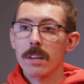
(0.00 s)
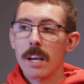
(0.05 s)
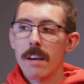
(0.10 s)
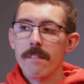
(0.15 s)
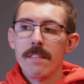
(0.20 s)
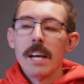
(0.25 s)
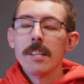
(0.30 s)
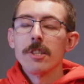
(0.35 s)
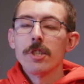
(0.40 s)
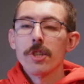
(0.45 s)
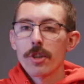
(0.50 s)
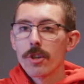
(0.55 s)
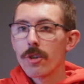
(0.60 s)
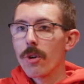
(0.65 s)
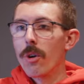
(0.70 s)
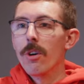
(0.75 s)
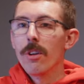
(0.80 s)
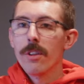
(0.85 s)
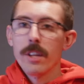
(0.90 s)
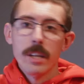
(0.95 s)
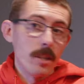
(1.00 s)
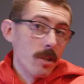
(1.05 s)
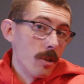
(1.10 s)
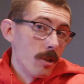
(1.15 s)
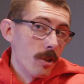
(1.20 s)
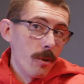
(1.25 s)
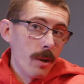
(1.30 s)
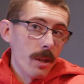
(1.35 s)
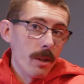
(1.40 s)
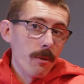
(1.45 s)
If that's your goal, then you're
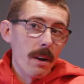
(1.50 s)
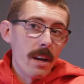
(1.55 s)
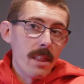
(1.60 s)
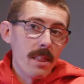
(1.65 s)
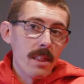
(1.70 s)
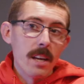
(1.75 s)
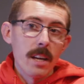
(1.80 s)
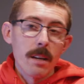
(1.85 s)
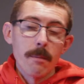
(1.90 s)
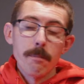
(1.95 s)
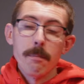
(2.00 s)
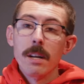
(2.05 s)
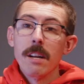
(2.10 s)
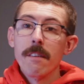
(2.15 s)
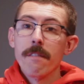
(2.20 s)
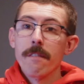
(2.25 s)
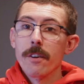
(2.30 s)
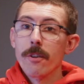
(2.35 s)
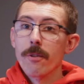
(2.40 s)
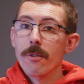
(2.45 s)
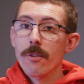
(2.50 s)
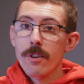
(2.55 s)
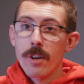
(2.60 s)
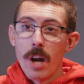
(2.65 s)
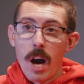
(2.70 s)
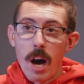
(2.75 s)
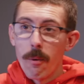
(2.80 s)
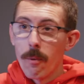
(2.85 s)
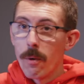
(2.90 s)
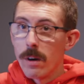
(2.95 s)
doing the right thing. But if you're
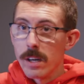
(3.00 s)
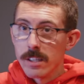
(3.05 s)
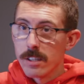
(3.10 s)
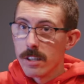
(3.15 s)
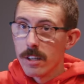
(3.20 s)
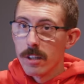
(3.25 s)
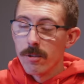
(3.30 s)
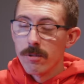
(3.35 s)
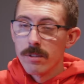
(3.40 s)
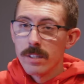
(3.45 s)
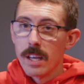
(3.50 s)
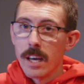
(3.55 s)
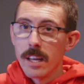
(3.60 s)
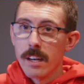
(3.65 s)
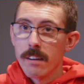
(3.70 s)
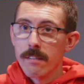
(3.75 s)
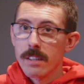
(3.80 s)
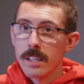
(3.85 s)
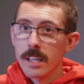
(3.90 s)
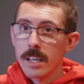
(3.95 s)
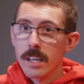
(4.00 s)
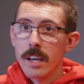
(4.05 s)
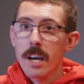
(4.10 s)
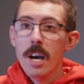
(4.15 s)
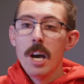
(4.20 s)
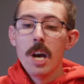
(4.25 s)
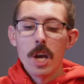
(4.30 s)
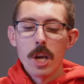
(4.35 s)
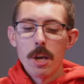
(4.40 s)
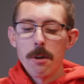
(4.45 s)
not wanting to lose that NFT,
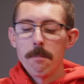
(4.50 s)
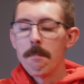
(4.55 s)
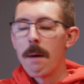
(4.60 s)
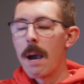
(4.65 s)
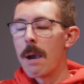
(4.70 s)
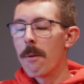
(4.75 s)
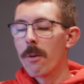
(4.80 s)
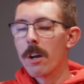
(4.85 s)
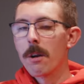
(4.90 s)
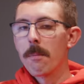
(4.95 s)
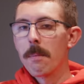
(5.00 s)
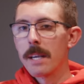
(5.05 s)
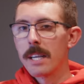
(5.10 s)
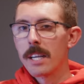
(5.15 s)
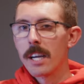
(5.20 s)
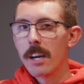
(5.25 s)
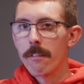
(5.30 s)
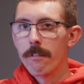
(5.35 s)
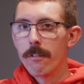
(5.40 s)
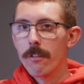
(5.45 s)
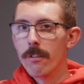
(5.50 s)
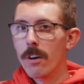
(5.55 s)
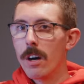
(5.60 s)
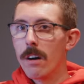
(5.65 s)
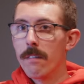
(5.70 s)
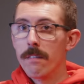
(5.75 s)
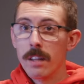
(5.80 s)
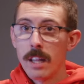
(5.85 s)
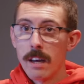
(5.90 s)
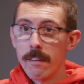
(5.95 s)
you might want to be careful
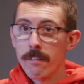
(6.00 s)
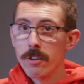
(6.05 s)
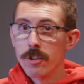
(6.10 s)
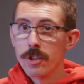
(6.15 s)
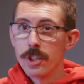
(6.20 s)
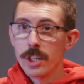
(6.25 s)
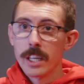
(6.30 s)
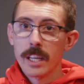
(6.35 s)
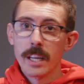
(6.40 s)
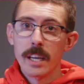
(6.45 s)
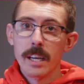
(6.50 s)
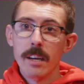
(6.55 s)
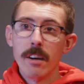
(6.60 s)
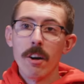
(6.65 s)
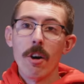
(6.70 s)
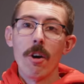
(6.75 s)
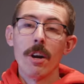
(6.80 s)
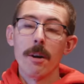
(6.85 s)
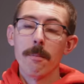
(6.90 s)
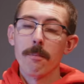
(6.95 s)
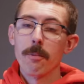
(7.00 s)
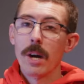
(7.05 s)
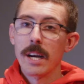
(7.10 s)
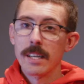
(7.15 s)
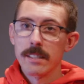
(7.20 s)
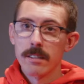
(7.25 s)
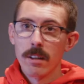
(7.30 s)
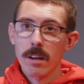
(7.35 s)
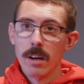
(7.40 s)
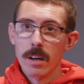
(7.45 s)
of leveraging it on a
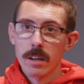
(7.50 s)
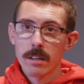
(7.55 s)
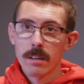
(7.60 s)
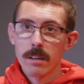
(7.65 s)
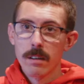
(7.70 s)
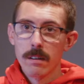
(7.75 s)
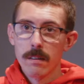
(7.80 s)
price lock.